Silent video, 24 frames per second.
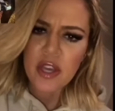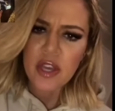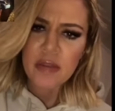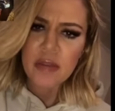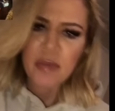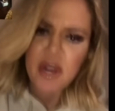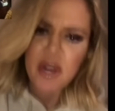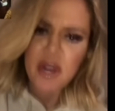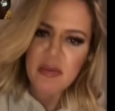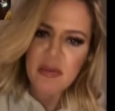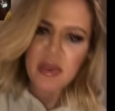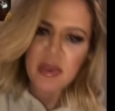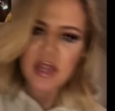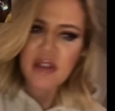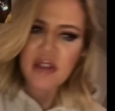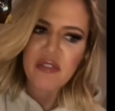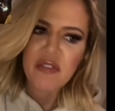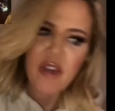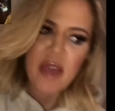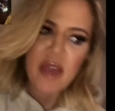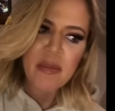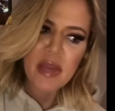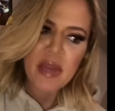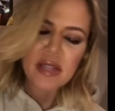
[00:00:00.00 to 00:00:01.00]
good, but I mean, if
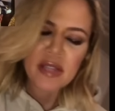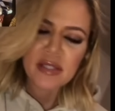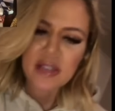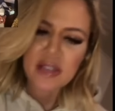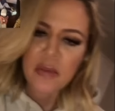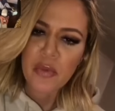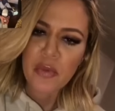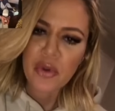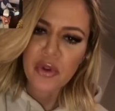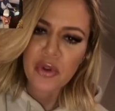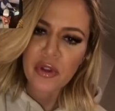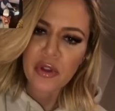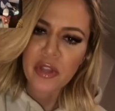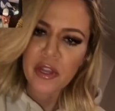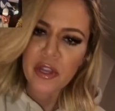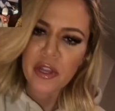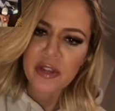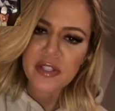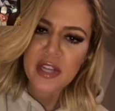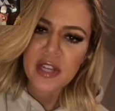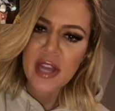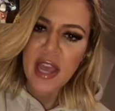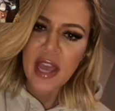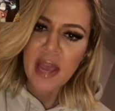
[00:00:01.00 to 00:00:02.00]
I met someone earlier
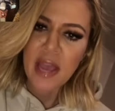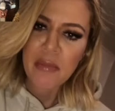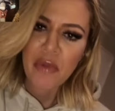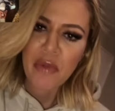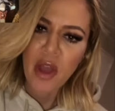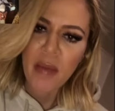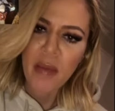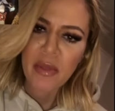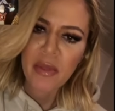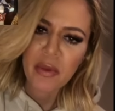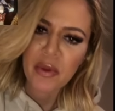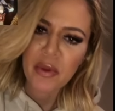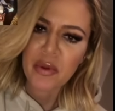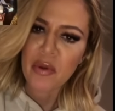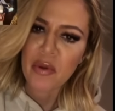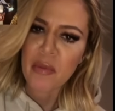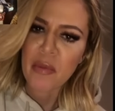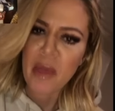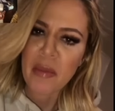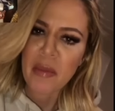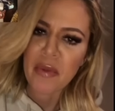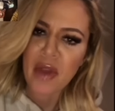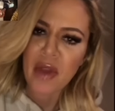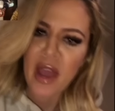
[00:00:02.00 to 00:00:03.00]
today, I probably wouldn't
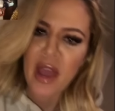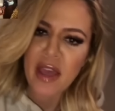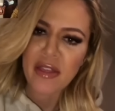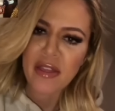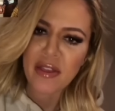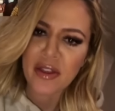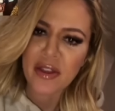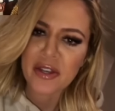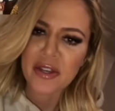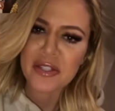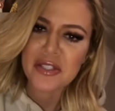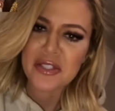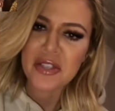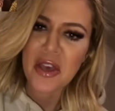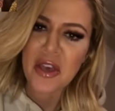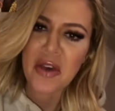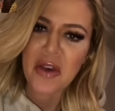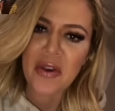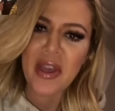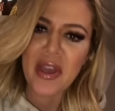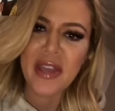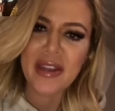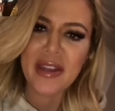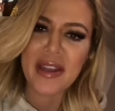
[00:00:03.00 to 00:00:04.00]
remember either. So,
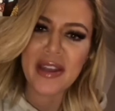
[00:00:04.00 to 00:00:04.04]
yeah.